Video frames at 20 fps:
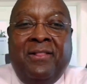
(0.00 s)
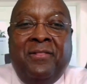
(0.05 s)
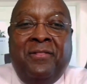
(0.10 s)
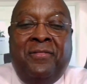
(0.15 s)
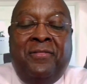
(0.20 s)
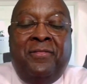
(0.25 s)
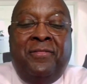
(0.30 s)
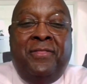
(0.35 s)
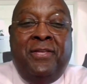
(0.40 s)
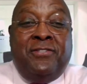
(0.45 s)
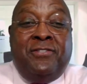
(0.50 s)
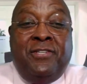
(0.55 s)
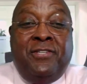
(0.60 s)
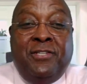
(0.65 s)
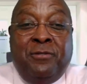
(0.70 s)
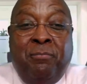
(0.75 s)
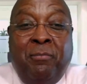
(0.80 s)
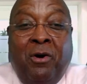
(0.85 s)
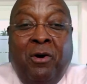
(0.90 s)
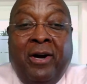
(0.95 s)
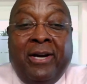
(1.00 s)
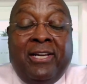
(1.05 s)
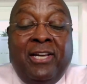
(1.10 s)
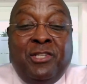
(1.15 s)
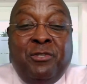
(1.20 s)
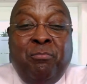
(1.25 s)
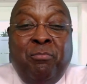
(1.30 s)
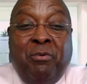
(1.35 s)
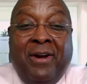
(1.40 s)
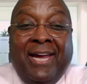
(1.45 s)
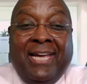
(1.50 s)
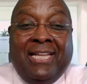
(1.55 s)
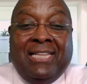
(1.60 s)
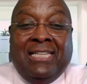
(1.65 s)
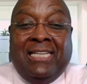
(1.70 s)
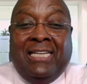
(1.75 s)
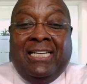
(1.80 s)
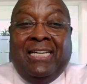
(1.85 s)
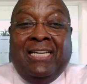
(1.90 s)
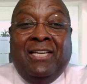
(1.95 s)
This is Marques
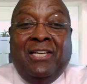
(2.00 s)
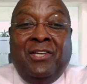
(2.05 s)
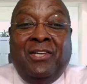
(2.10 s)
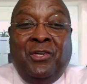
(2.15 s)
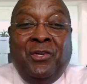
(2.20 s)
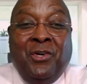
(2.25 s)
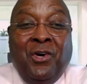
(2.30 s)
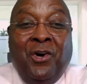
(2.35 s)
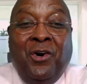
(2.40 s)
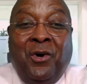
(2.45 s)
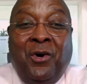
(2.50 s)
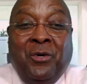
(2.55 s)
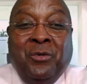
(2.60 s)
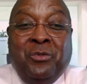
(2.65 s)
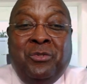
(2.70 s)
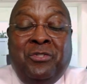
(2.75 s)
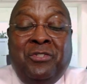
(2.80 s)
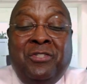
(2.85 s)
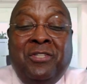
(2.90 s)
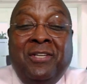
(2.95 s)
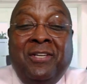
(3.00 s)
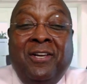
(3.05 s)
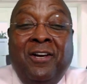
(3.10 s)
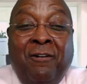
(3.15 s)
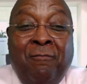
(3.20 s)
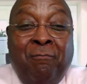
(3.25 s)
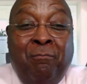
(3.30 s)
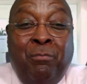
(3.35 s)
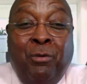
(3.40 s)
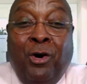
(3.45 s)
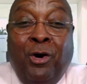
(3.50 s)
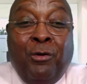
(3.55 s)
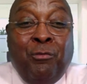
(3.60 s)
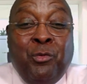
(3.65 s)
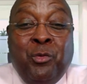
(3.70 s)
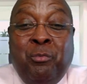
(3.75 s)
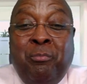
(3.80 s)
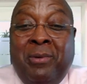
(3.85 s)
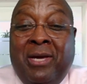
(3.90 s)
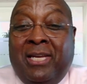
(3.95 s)
Brantley, your host of
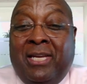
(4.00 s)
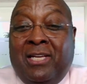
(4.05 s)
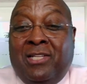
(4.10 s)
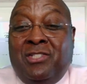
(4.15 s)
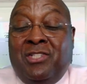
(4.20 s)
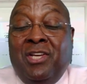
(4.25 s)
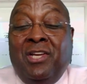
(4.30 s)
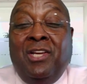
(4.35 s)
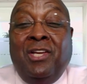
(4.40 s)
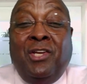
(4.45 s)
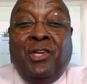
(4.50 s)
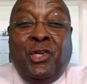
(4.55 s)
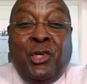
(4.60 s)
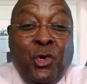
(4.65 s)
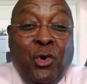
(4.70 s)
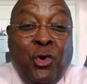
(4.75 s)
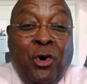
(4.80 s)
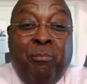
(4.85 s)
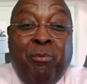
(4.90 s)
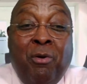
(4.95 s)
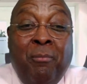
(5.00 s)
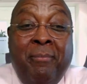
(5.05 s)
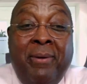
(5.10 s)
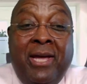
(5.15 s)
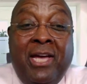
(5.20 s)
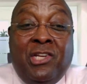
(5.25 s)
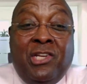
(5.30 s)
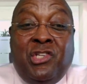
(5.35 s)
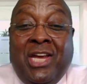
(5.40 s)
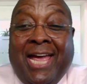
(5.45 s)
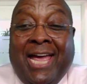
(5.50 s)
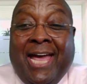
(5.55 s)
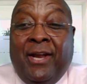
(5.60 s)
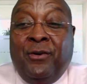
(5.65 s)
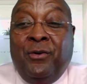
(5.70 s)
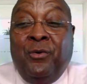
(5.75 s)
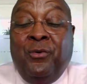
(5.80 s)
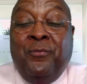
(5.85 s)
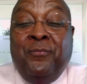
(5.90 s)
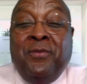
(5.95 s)
Boardroom Minutes, your premier
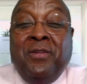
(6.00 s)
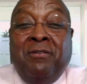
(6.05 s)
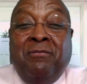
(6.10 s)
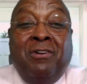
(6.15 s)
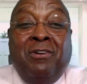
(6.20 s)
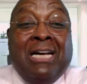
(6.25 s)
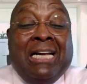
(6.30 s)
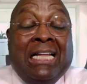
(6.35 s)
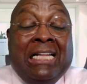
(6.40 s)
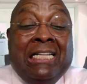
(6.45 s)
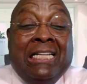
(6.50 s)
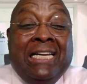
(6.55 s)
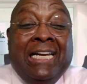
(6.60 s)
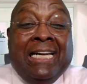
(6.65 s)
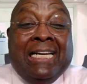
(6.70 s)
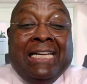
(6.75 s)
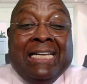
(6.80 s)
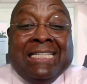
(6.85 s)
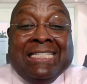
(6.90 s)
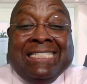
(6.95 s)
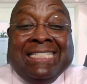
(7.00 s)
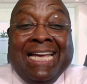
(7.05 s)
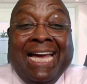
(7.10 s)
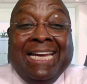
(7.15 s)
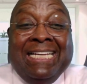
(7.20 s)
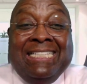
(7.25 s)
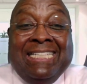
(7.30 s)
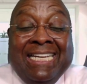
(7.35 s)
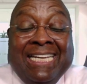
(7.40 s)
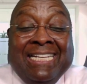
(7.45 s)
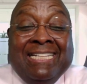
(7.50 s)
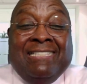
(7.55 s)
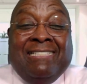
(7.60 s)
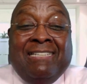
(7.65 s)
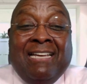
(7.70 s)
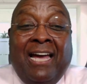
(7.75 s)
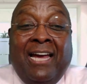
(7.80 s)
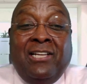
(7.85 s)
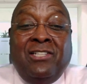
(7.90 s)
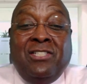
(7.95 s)
channel for clear, concise
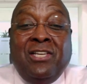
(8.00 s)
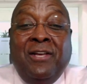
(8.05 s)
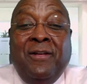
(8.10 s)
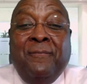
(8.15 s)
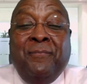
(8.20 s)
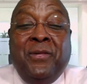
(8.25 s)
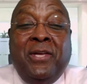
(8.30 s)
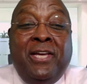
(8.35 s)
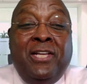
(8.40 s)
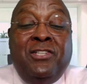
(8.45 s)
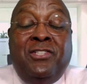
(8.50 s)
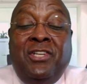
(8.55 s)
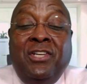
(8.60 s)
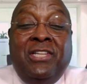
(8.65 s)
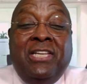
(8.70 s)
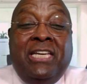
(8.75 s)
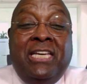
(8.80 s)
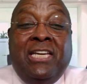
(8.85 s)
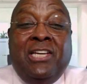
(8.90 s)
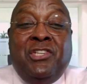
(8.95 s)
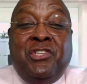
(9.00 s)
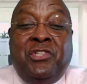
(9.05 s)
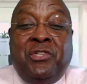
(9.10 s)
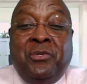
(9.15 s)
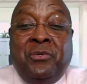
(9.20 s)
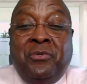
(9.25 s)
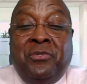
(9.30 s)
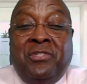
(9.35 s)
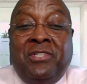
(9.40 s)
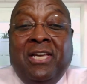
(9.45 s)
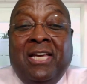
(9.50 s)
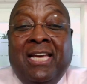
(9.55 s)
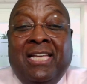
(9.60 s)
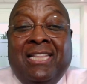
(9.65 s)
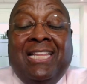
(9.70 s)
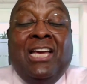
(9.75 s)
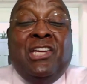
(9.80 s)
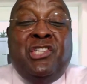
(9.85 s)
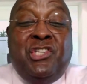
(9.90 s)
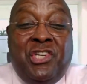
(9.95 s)
insights into the issues
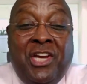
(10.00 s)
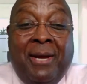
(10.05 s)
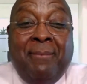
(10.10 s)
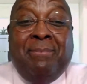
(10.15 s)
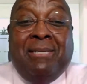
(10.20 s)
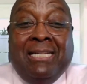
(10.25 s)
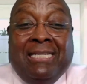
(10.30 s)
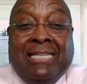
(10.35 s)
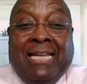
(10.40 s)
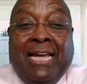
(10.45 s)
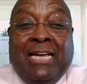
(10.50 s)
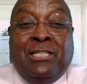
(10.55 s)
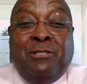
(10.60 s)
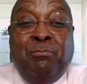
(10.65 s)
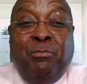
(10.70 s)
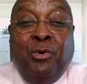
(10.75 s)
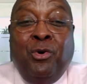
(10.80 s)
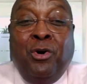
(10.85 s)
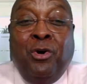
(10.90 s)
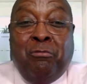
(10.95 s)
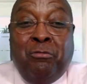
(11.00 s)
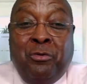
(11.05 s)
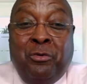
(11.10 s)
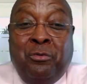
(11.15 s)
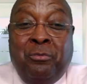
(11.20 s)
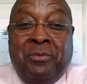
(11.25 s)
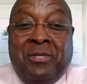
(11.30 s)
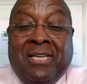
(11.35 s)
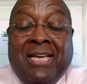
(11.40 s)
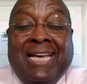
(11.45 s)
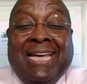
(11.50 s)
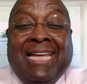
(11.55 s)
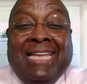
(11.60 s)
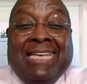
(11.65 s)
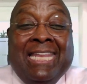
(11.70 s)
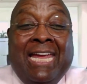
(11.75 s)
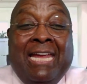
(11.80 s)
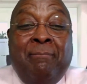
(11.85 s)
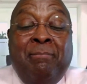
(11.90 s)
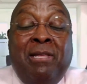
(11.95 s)
that shape today's boardrooms,
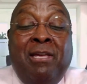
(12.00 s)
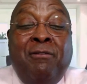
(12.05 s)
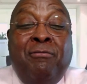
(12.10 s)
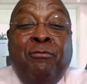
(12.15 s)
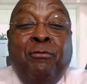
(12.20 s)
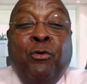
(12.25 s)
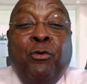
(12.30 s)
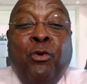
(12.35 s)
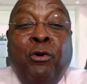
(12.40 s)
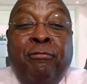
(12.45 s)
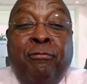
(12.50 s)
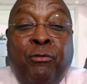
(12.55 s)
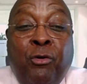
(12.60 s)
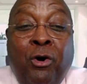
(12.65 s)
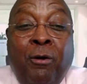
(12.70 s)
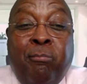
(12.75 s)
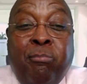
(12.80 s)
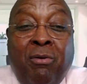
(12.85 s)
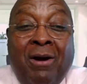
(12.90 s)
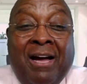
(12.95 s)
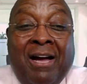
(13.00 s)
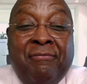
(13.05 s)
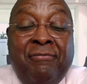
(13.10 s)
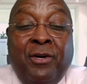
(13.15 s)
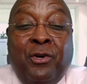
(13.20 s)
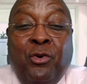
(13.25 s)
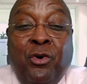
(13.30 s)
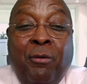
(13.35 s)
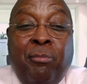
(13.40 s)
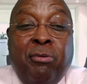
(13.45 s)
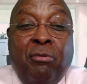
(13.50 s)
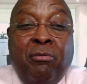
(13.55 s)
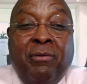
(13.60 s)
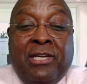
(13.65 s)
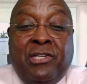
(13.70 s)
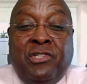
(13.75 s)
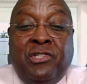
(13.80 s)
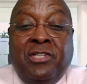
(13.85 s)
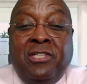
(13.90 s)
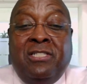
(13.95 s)
namely for-profit
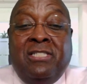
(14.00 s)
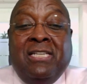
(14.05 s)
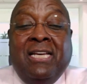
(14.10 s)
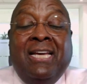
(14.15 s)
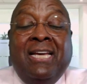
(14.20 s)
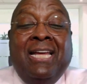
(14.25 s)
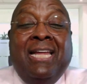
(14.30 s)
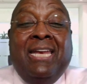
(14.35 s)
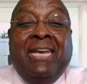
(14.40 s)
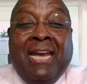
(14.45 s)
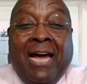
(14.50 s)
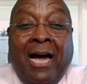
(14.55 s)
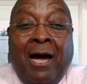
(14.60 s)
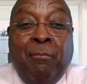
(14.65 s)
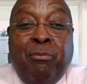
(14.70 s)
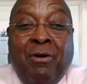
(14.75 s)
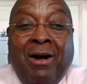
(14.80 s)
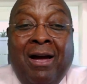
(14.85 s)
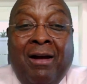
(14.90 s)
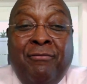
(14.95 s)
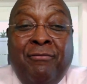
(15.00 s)
corporations, nonprofit